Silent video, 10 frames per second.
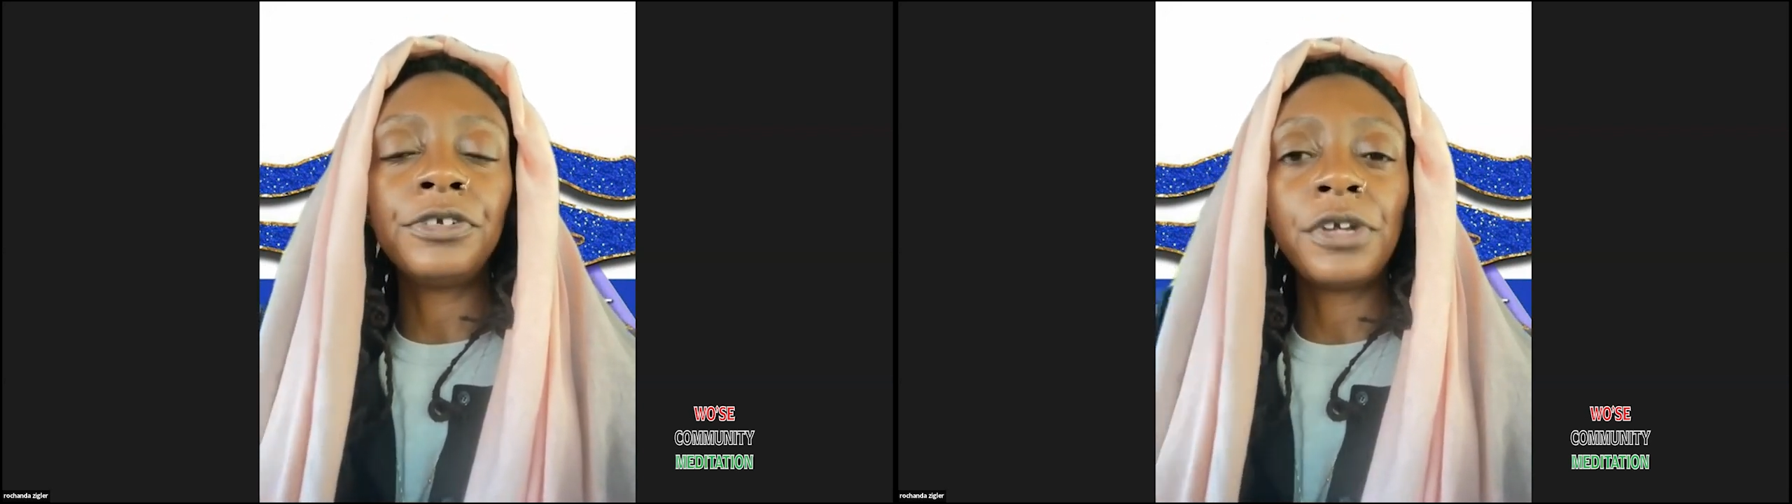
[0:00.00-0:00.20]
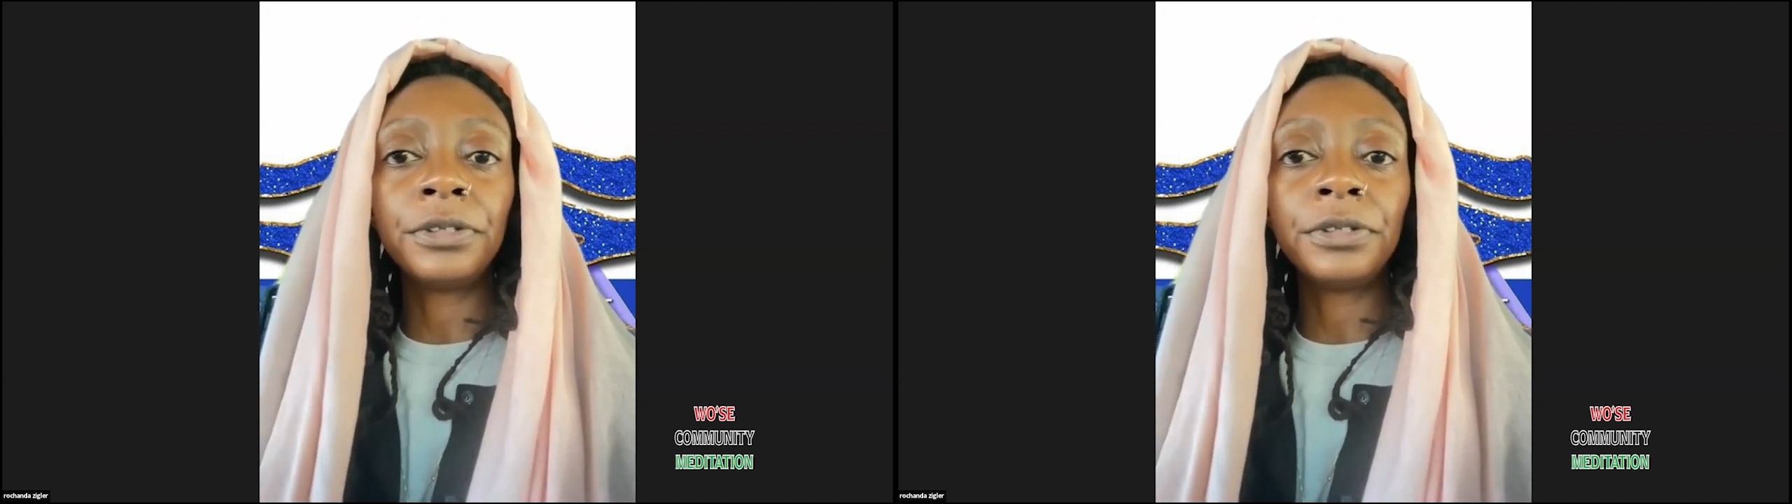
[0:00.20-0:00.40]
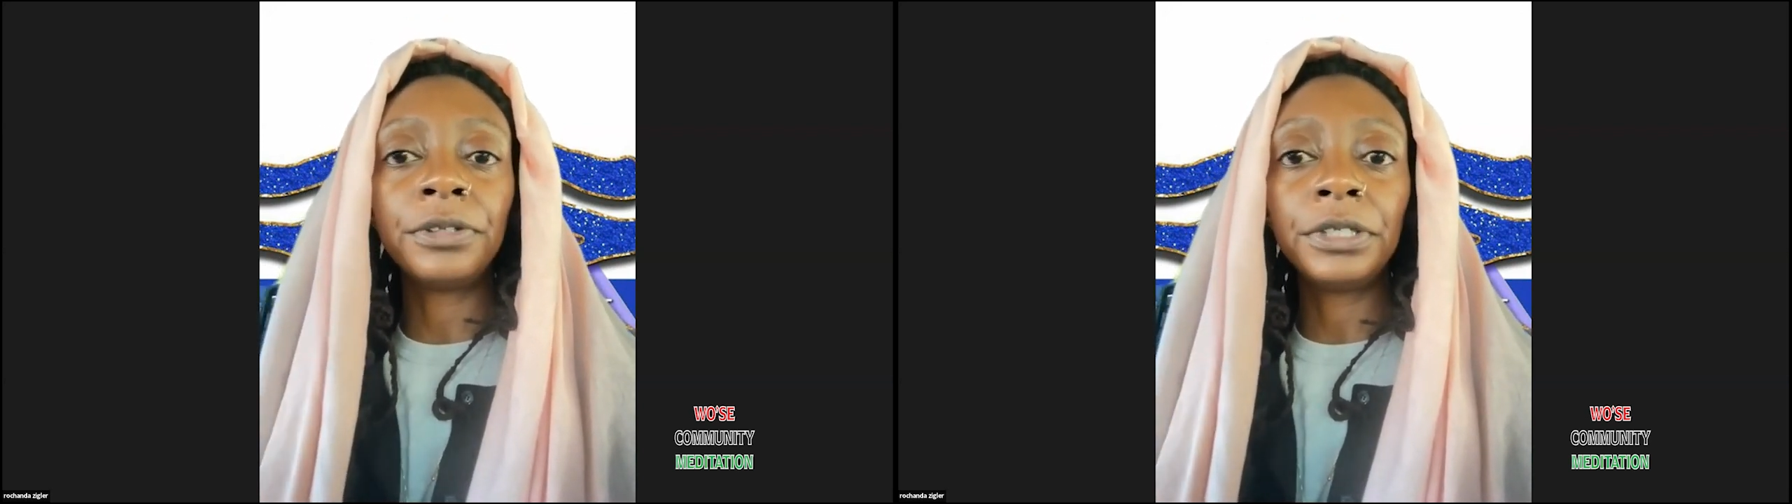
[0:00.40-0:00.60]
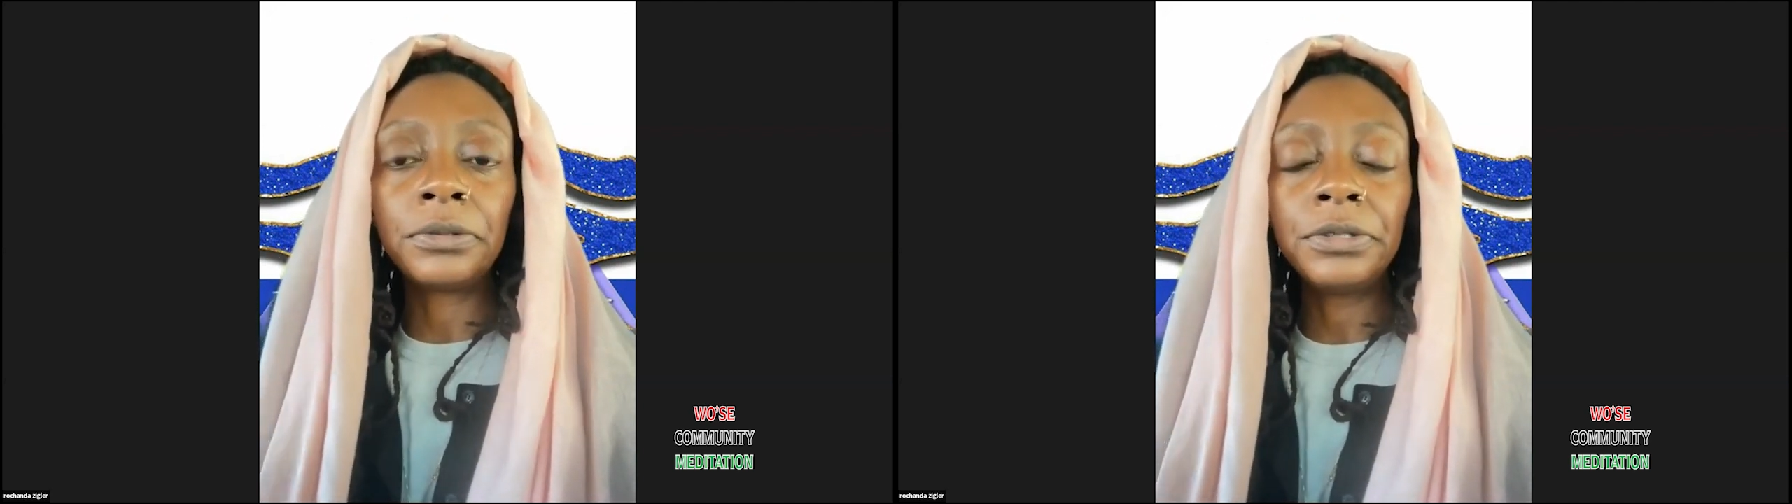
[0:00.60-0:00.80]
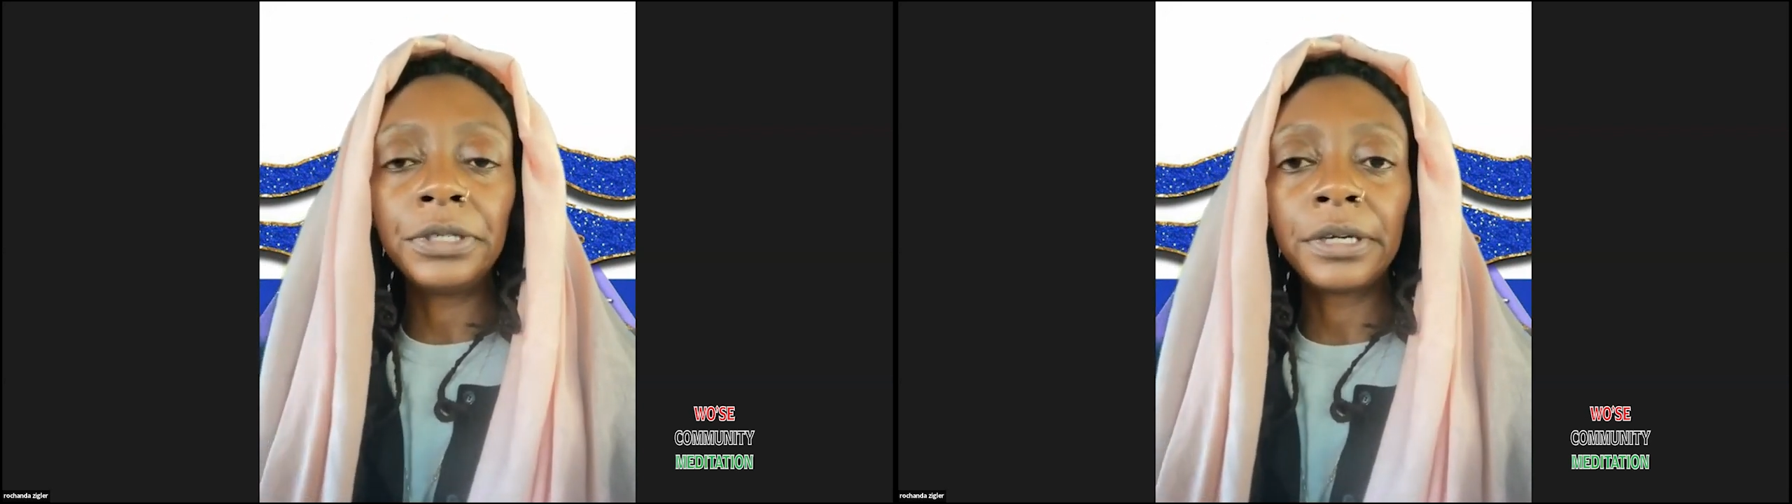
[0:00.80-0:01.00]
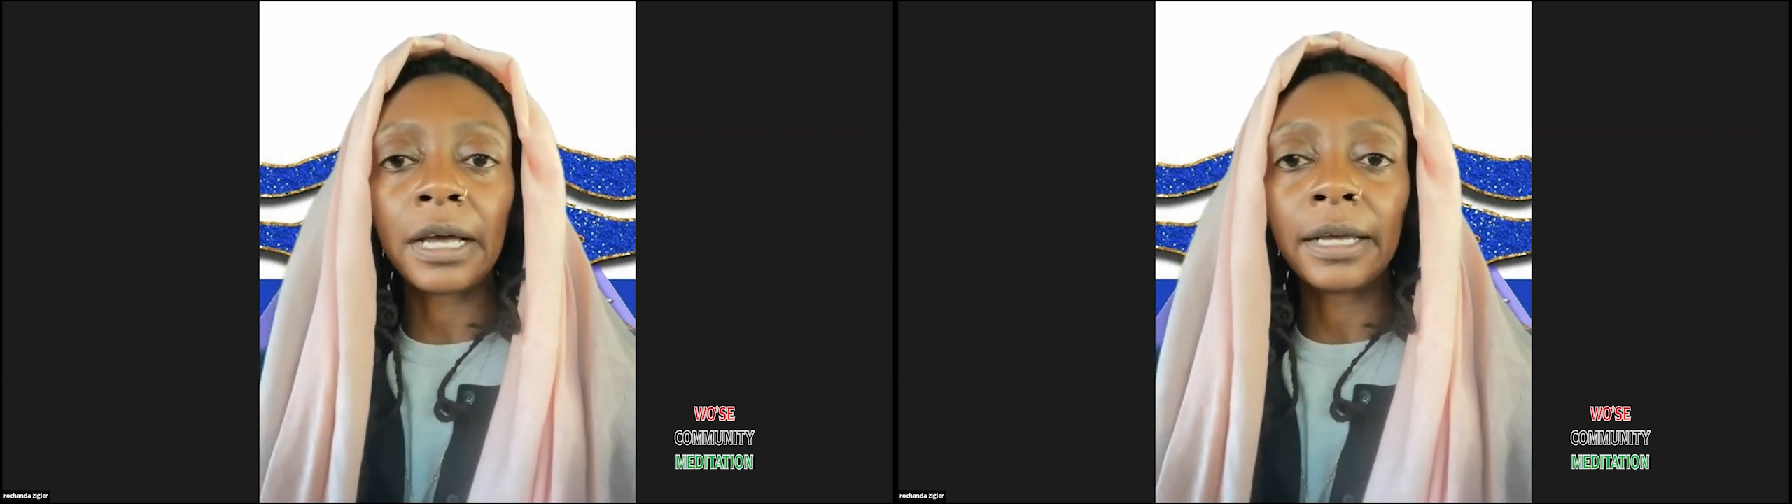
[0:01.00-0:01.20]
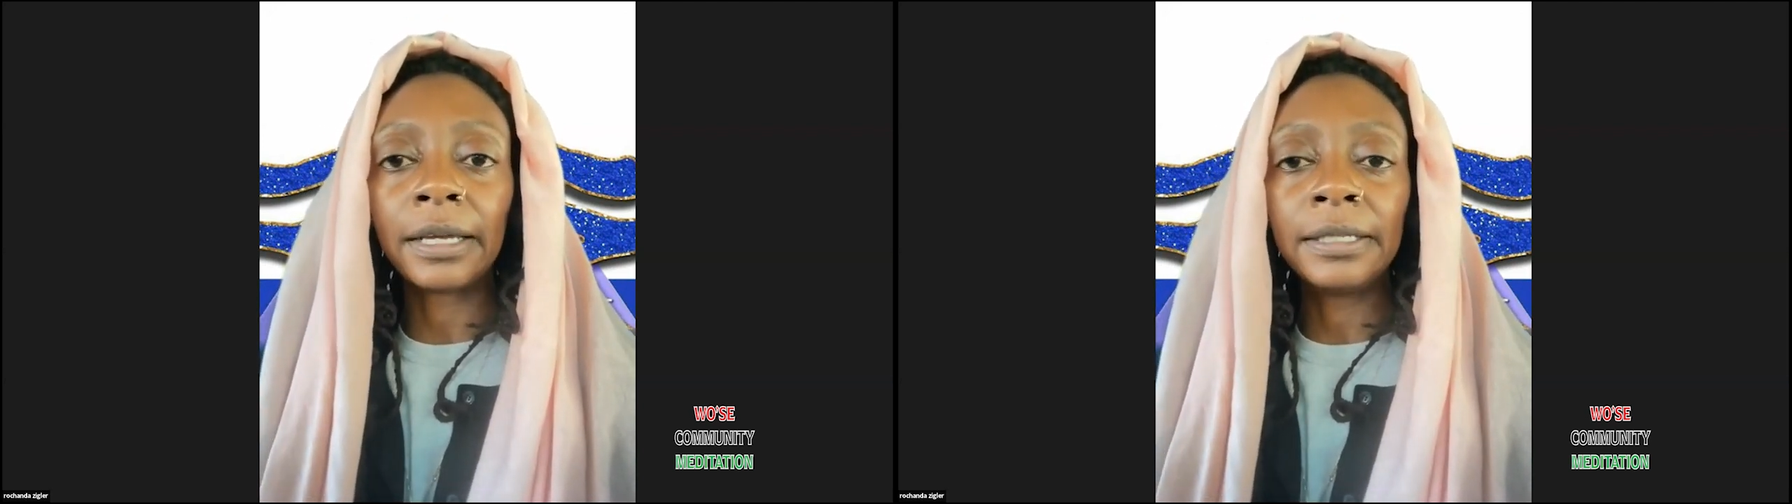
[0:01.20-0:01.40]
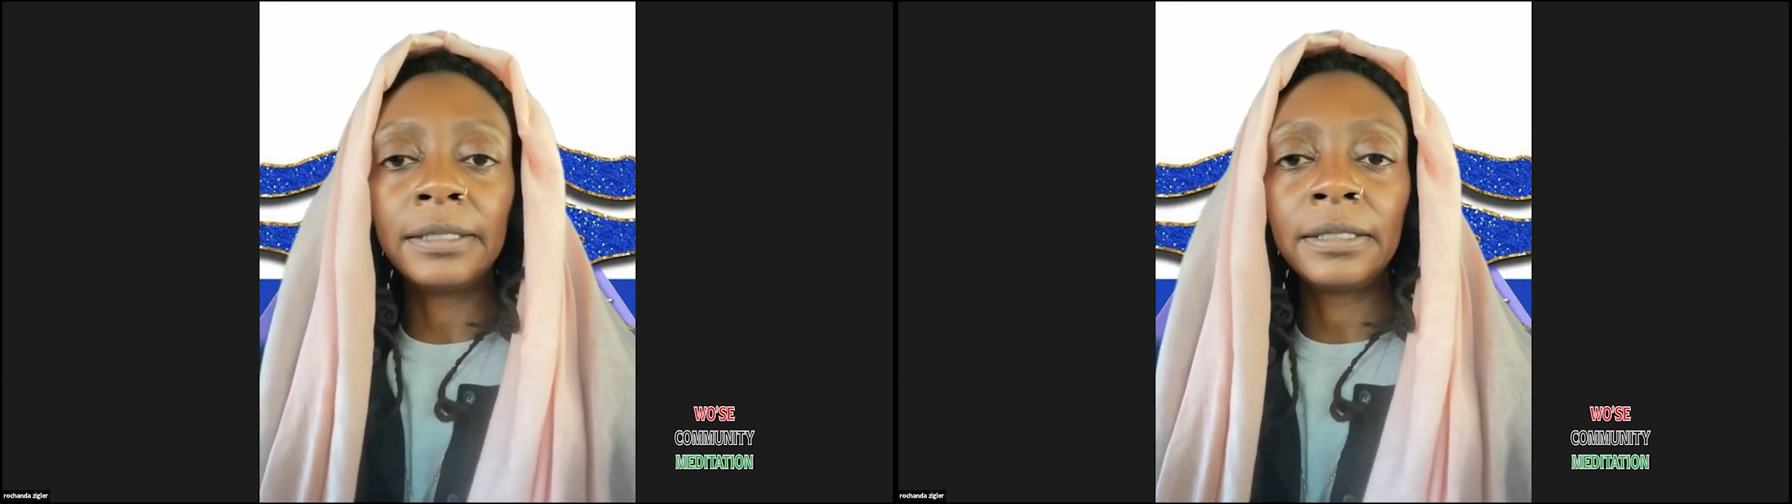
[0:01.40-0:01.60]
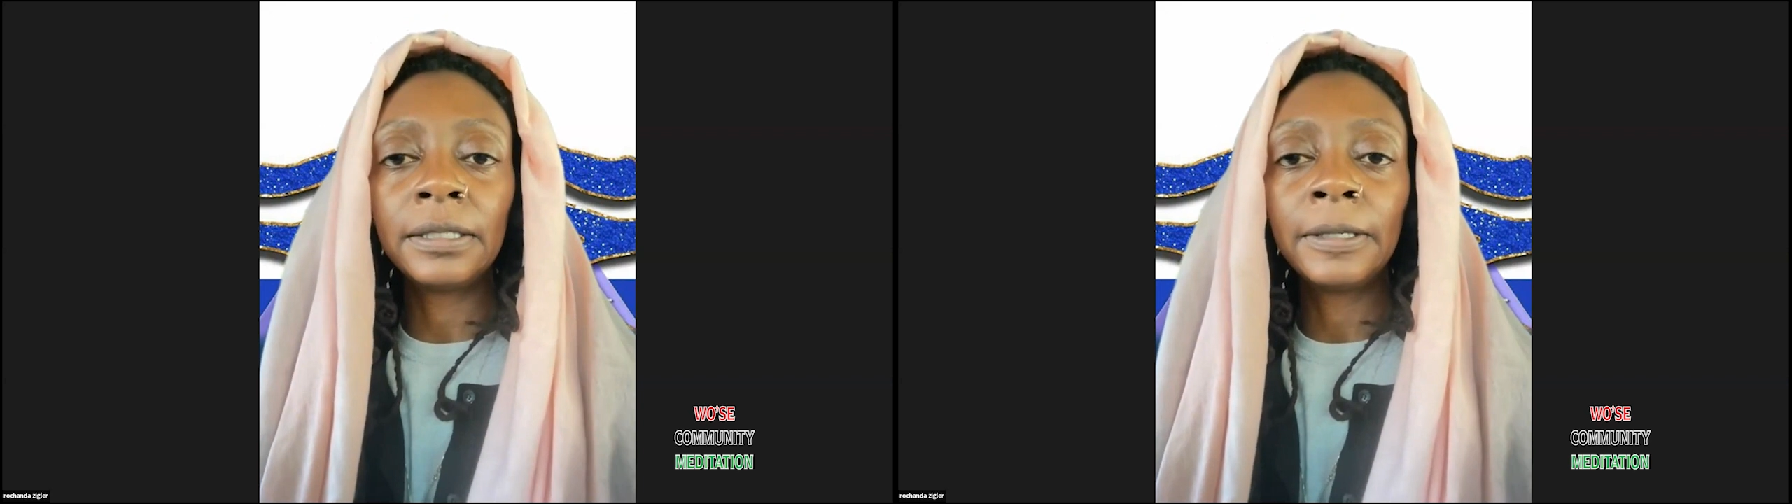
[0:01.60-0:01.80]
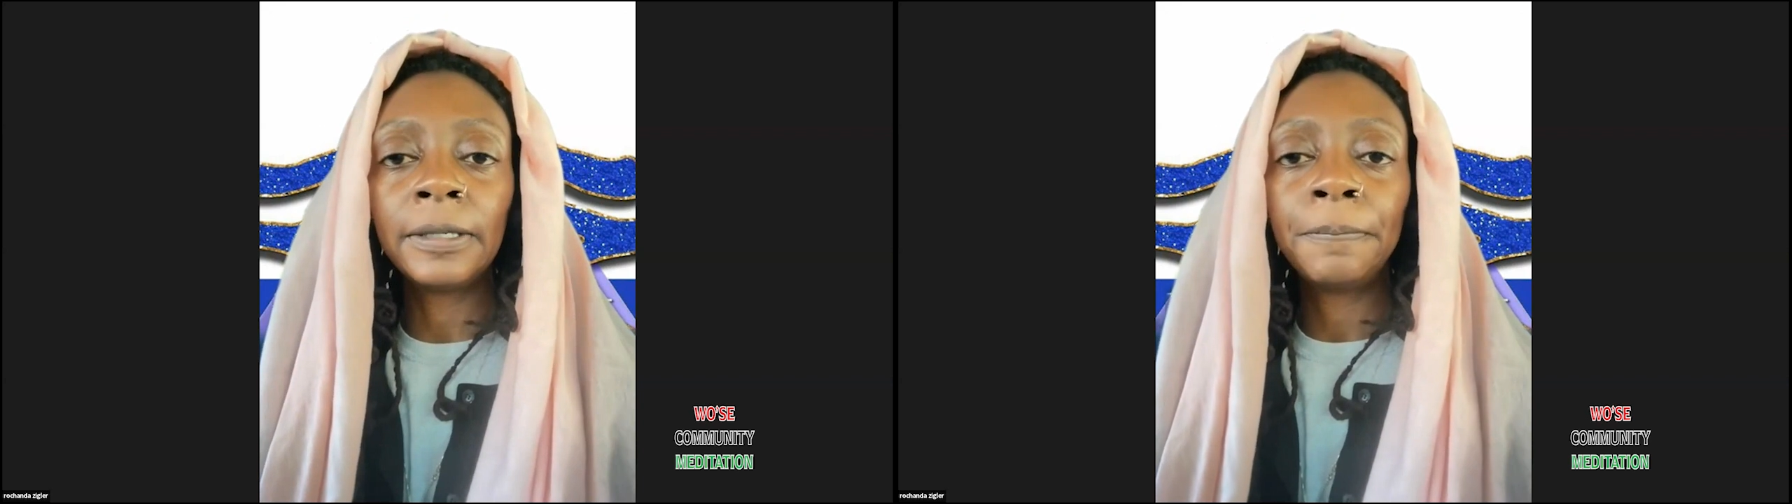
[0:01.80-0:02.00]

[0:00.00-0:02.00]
gently close your eyes.